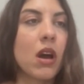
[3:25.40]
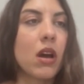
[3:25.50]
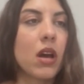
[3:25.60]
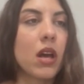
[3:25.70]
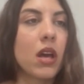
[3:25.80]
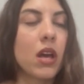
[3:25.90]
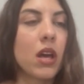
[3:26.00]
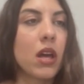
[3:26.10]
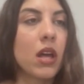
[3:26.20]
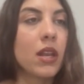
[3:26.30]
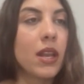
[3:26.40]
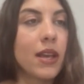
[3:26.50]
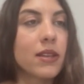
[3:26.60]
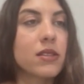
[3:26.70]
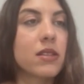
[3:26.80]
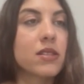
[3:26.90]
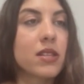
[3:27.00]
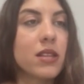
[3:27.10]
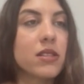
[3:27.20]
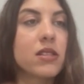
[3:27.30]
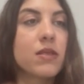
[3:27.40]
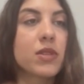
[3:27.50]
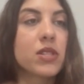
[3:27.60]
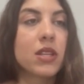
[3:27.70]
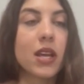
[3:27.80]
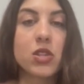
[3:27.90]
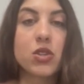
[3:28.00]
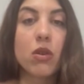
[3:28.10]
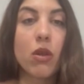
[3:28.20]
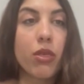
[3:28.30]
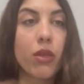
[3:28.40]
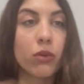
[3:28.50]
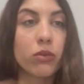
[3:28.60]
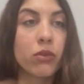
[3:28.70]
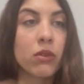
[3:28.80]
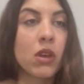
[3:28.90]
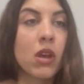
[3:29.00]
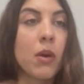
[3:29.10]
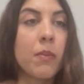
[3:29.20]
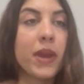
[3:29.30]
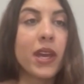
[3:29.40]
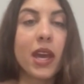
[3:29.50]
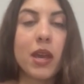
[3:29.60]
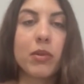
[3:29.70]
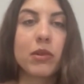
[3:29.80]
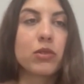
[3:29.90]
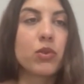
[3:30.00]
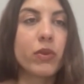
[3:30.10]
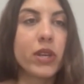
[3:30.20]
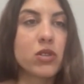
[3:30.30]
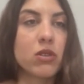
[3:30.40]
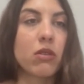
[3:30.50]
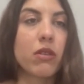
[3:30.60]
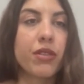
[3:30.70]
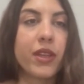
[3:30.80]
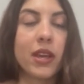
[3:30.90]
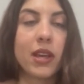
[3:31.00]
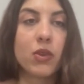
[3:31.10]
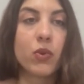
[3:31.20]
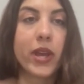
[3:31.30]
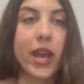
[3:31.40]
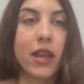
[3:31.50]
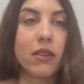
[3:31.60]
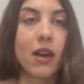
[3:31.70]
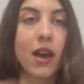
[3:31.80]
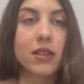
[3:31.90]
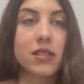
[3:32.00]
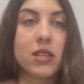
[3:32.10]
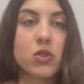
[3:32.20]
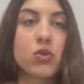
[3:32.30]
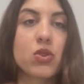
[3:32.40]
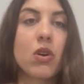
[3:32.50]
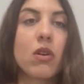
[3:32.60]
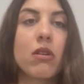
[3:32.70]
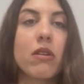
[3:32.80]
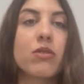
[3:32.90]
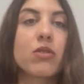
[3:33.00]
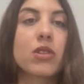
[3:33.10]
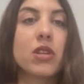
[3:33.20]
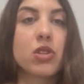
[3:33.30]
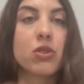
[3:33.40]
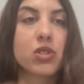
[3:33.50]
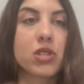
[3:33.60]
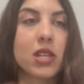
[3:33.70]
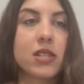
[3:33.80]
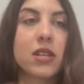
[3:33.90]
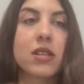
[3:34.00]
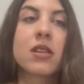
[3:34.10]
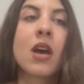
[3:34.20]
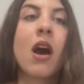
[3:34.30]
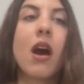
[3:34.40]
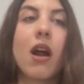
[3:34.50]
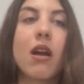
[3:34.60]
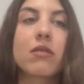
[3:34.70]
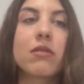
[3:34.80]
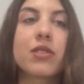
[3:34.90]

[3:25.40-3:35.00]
Next, senses, imagination, thought. Being able to reason, think and create, access to scholarly traditions such as art,